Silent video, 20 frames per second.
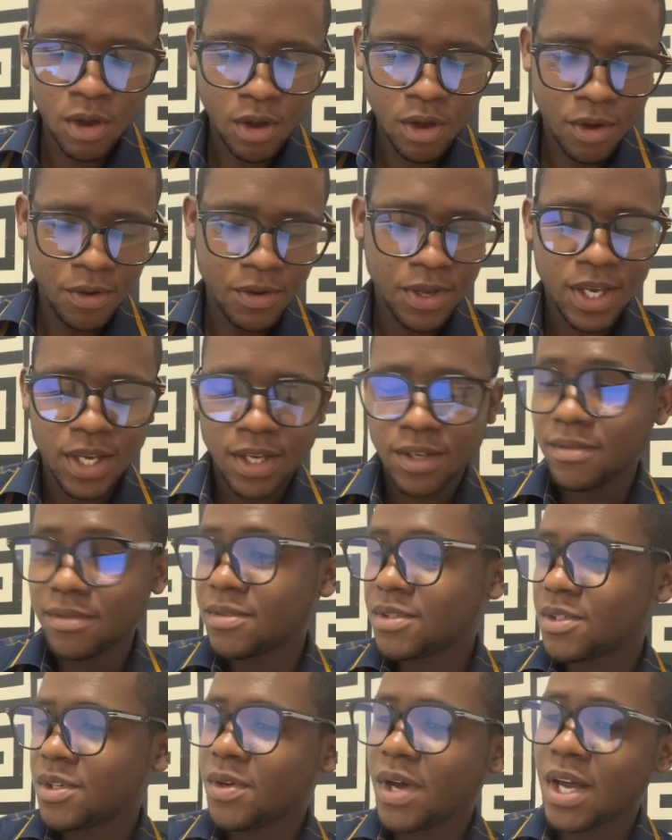Okay,
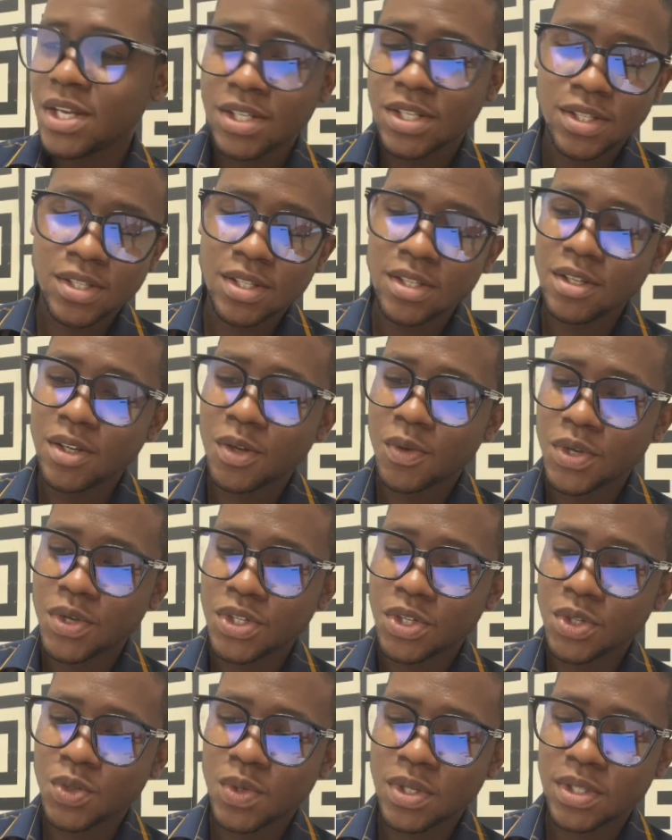so I shall see you on
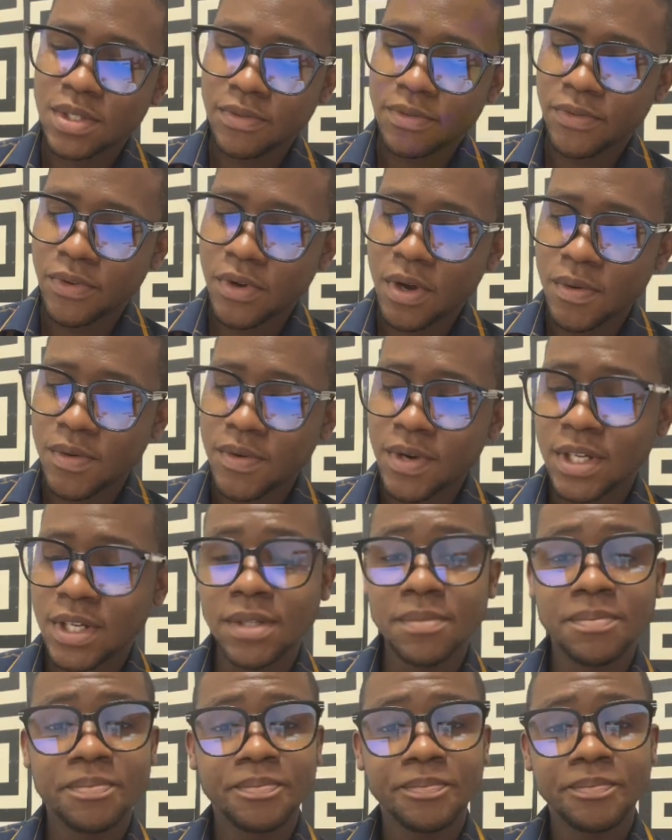question 24. Are you
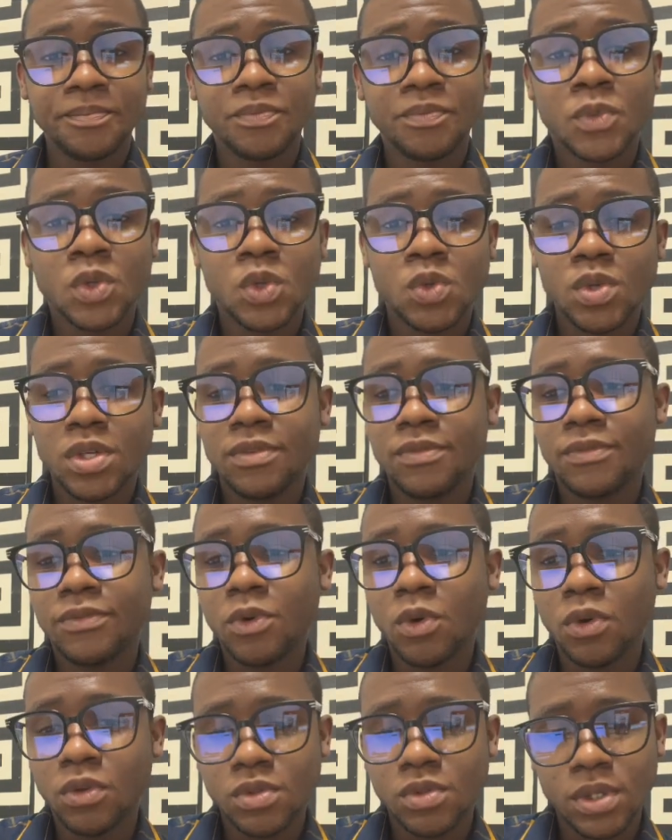ready?
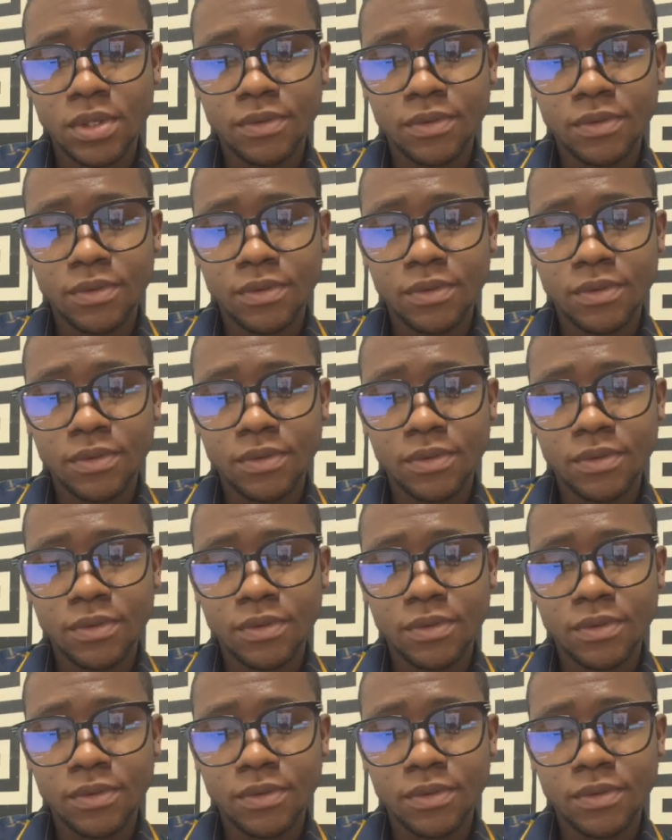24.